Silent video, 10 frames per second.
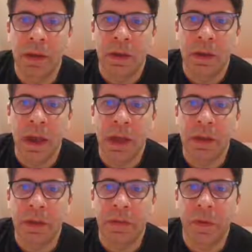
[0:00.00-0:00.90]
Knight
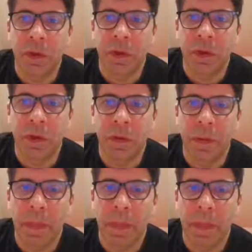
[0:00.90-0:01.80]
e4,
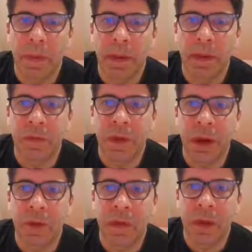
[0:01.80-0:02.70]

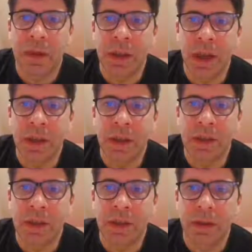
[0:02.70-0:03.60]
d5, e
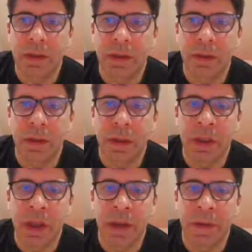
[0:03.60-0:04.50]
takes, queen
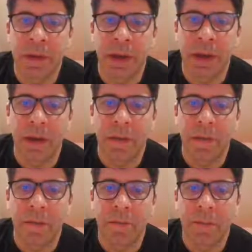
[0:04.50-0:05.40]
d8. Yeah.
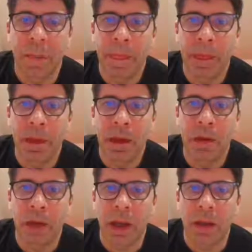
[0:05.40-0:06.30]

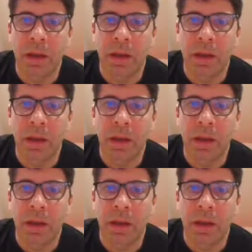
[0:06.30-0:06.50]
Okay.